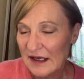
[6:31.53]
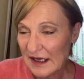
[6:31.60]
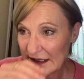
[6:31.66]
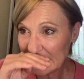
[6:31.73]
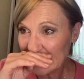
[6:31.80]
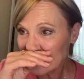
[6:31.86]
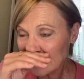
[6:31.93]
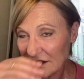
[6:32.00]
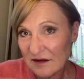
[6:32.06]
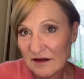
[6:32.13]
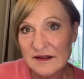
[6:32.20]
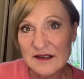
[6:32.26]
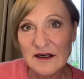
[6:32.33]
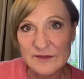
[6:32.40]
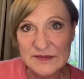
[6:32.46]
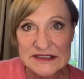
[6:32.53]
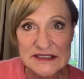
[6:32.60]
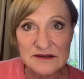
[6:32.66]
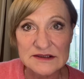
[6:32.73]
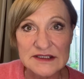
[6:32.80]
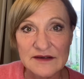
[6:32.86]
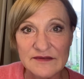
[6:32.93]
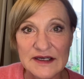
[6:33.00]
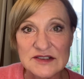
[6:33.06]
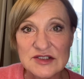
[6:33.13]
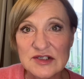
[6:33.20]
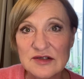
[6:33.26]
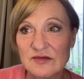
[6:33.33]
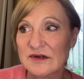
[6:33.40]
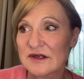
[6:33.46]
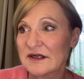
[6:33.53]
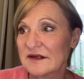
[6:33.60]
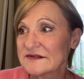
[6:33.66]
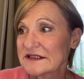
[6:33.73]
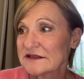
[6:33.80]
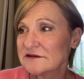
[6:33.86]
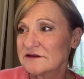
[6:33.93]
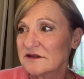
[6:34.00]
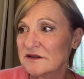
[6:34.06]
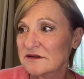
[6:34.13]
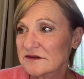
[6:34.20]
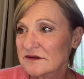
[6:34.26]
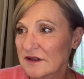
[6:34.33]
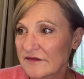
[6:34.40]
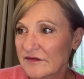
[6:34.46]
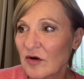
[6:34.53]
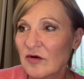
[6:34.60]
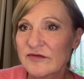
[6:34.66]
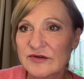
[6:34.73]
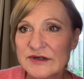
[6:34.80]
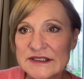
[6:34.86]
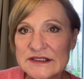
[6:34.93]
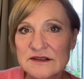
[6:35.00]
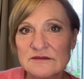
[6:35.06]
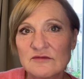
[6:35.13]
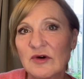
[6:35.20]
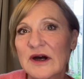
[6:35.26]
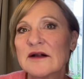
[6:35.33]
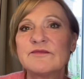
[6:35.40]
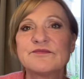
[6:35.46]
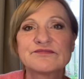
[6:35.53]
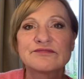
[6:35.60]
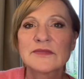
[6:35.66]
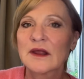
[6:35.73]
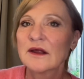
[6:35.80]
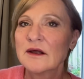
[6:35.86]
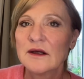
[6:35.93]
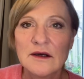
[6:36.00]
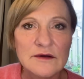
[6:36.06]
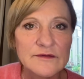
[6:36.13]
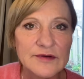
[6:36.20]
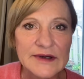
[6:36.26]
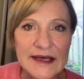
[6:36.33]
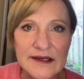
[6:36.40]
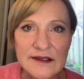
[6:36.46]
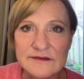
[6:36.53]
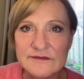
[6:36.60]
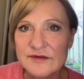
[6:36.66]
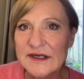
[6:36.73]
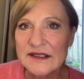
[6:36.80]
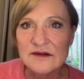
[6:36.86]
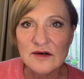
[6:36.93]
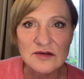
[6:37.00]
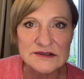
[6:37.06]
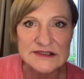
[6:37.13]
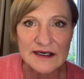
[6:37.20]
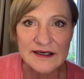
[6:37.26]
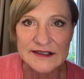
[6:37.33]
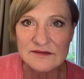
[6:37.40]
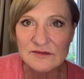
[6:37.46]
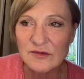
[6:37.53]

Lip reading: And, I think I've been guilty of that too, where I've said, oh, I've overeaten. Well, forget it. Forget the whole diet.